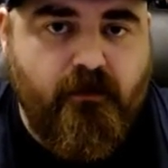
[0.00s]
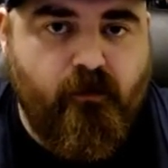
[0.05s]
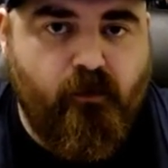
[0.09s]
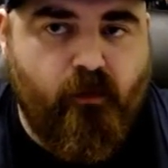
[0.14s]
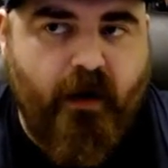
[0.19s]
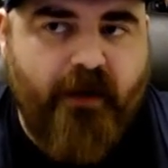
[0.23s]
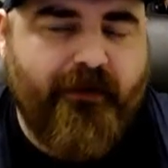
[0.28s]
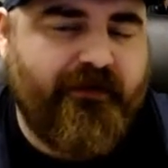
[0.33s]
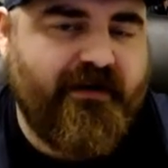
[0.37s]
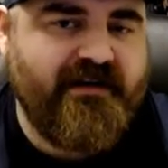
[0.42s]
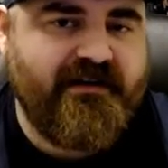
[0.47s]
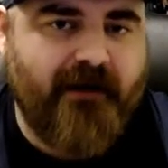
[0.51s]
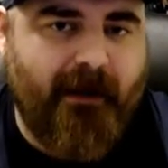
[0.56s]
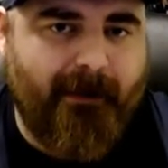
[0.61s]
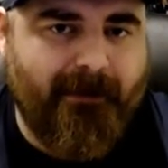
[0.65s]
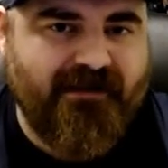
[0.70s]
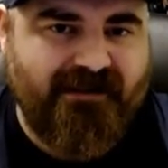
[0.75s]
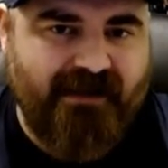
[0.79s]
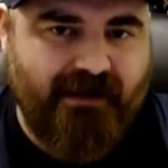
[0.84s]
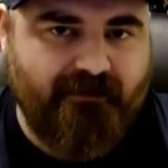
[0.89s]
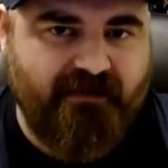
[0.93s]
whether he's on
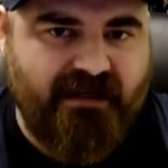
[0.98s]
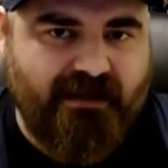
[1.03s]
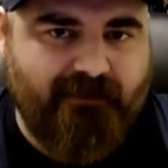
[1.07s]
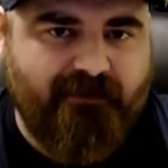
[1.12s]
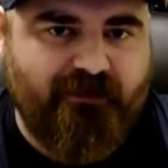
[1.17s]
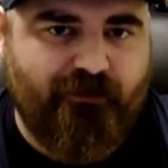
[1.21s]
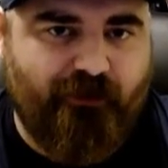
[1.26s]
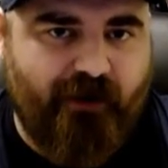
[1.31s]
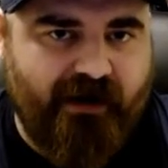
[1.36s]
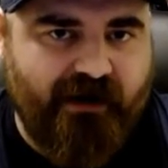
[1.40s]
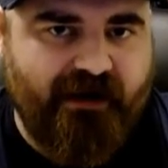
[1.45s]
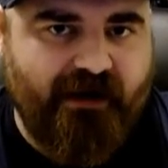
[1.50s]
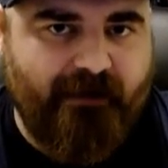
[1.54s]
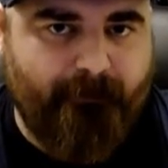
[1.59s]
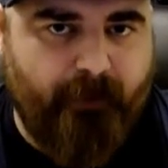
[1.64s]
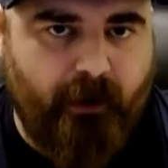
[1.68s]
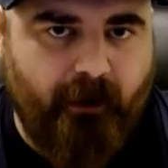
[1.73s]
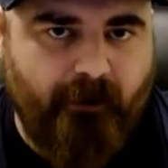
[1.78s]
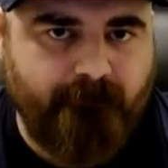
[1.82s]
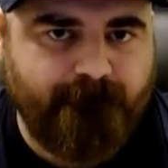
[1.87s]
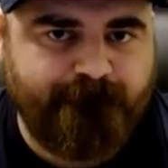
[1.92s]
the same team as Ryan
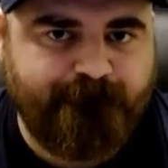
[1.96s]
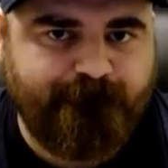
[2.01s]
Nembhard.